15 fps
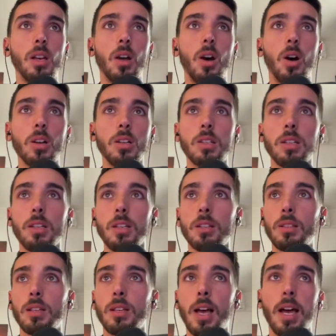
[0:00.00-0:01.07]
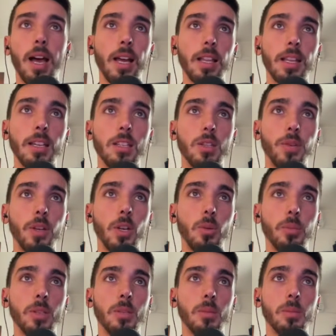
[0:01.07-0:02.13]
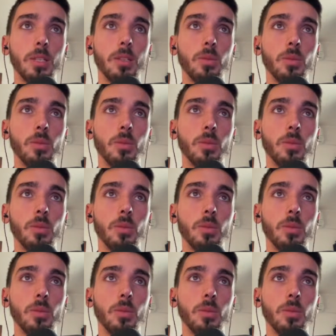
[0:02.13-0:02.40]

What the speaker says: honestly, I like this video. Basically,